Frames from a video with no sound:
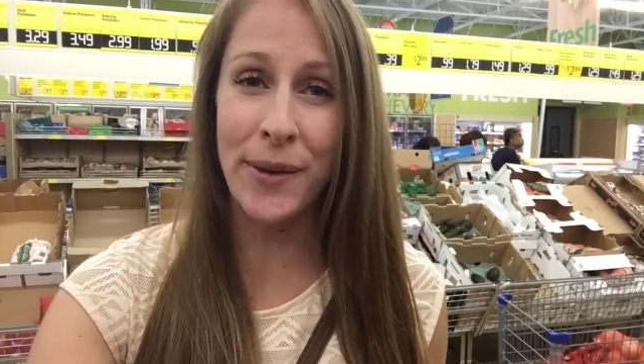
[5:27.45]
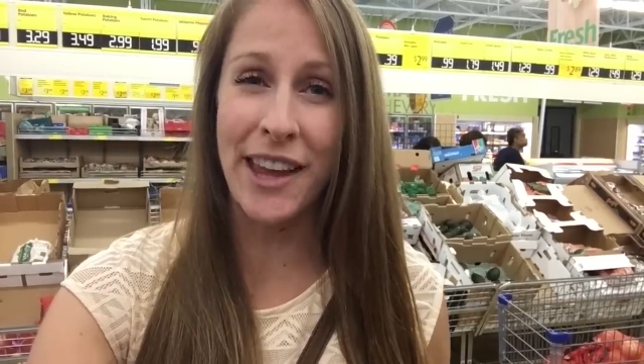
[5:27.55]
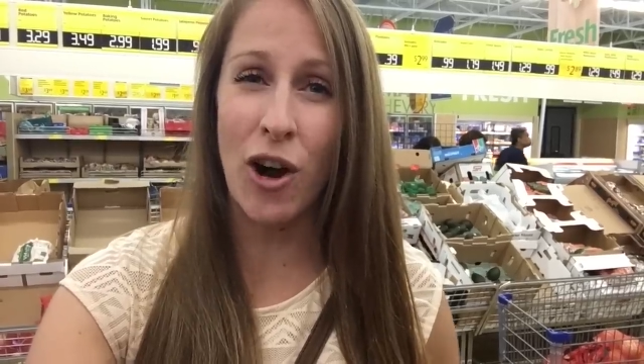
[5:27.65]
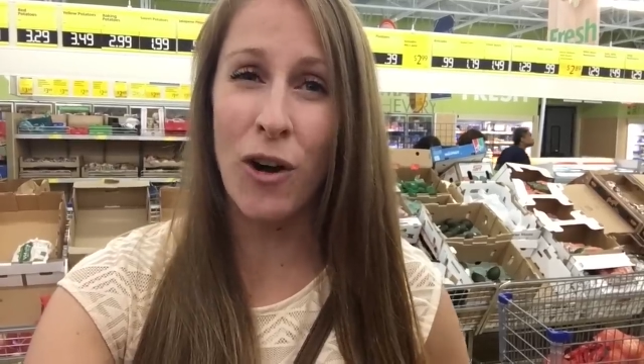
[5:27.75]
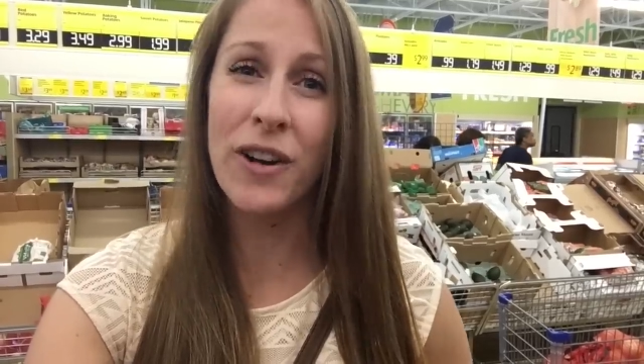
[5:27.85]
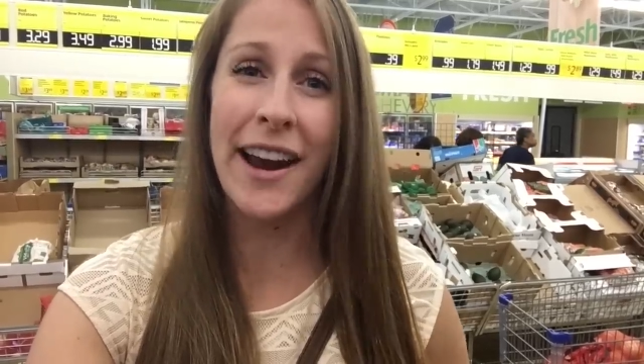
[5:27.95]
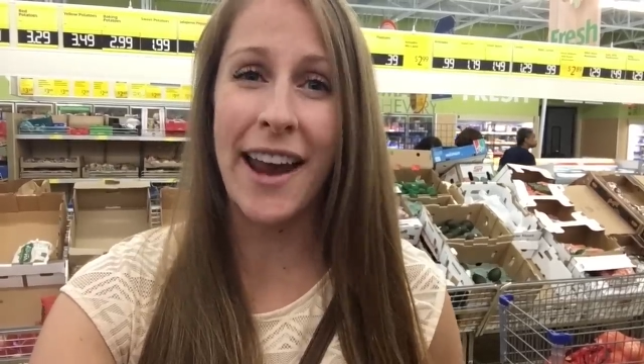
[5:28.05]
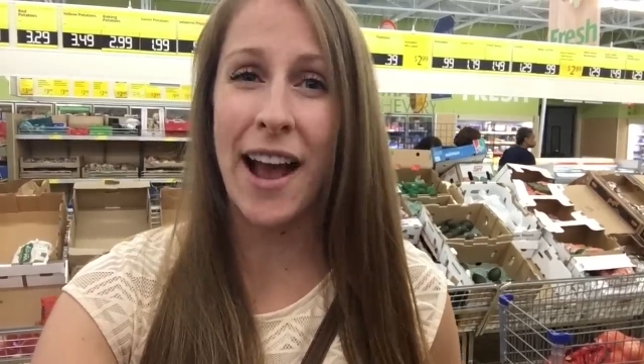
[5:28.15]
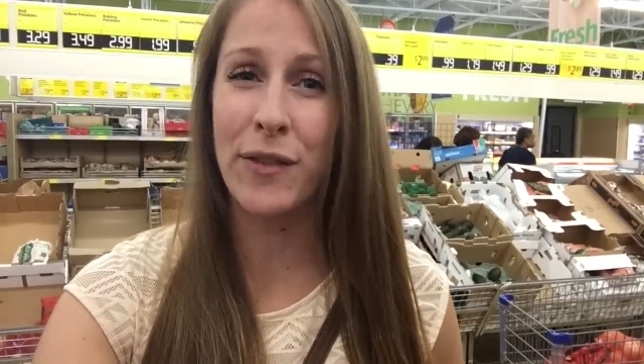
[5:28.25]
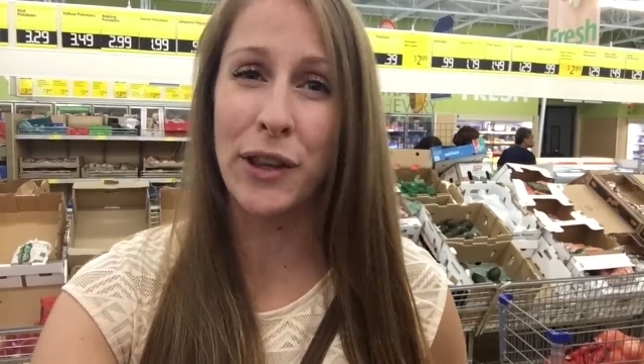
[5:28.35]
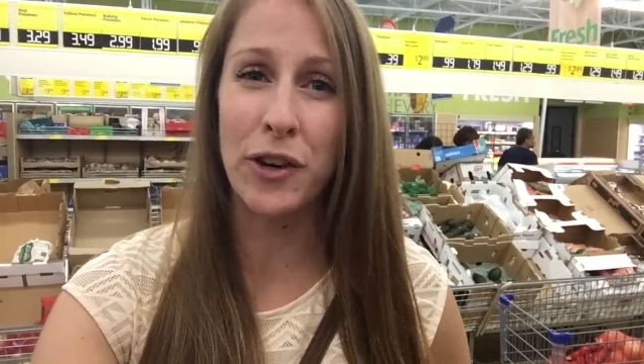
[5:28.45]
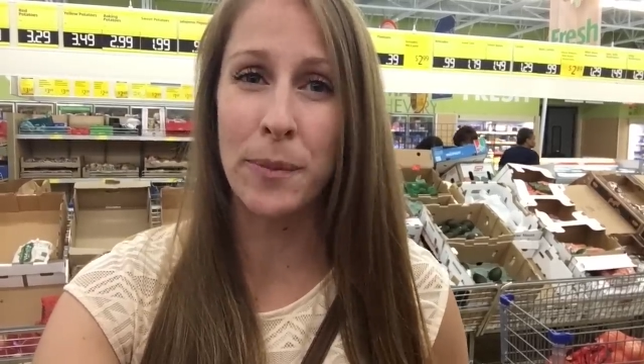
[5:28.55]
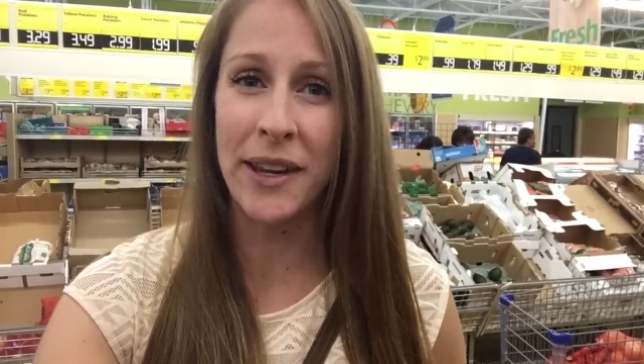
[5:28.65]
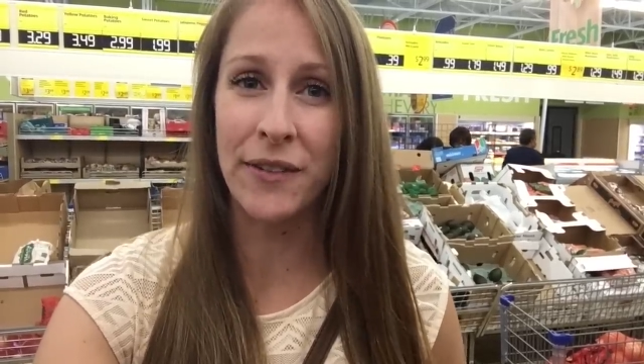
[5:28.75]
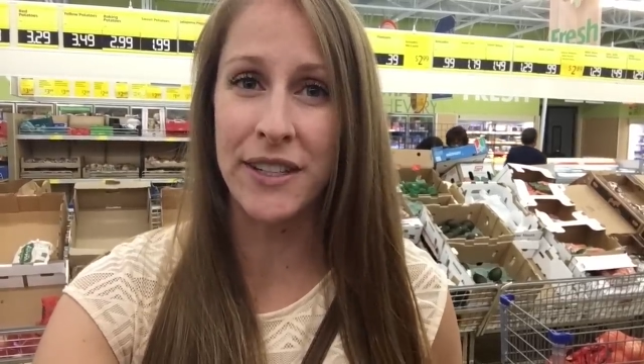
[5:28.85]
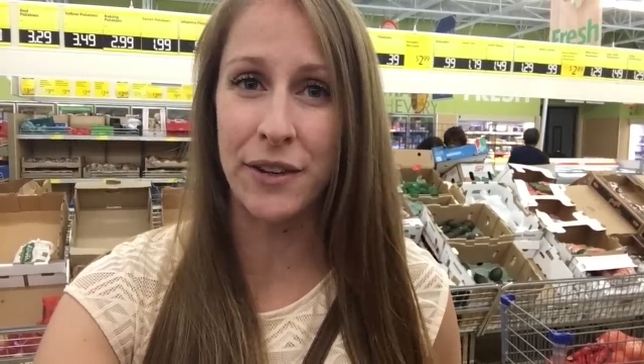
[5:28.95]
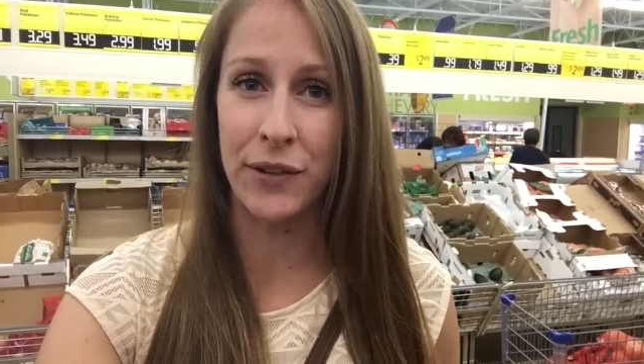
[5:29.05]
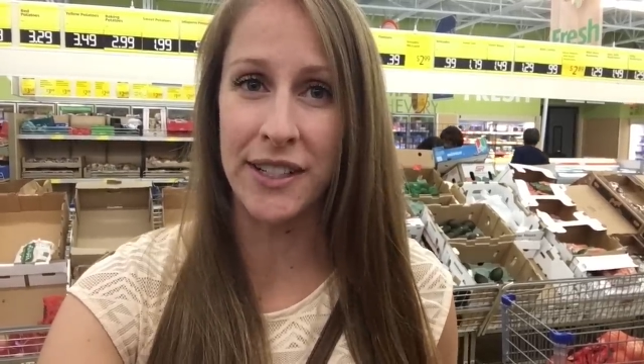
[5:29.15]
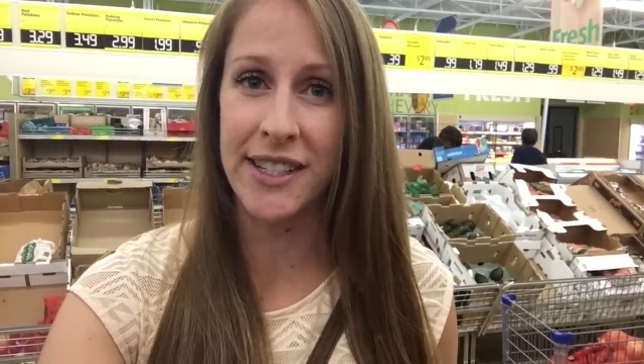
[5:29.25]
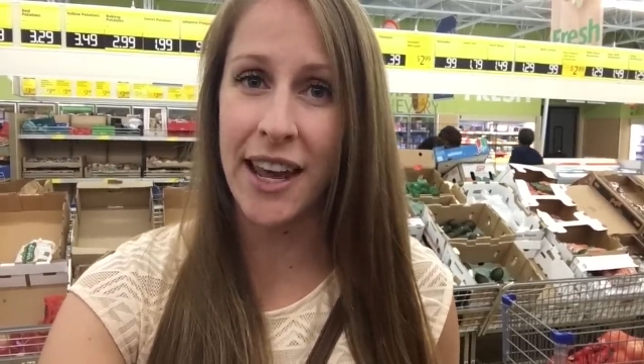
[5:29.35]
and they all kind of have a little bit of a
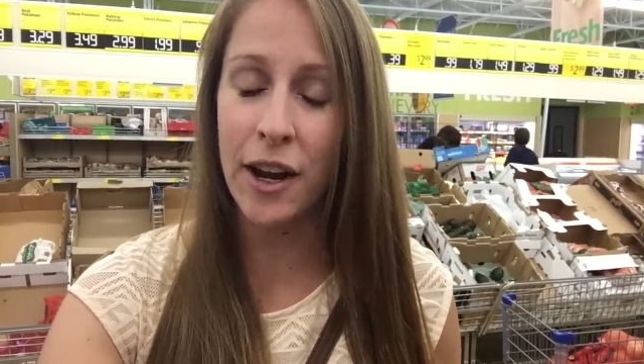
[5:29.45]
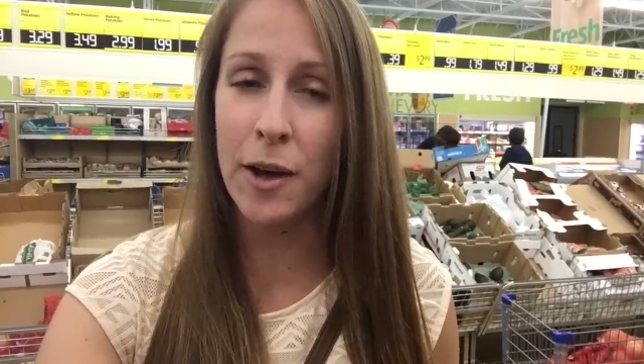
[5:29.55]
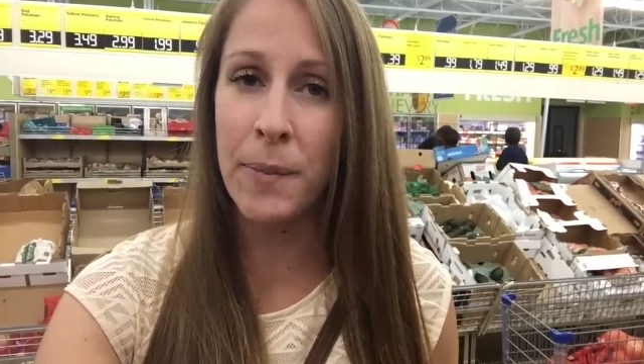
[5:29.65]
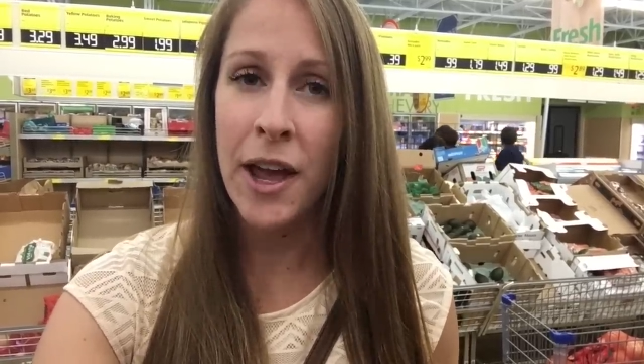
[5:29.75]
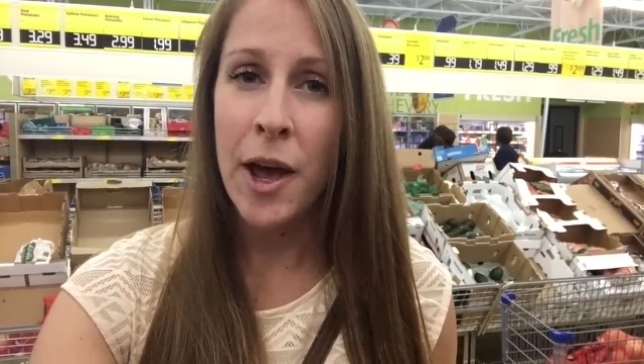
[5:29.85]
different setup,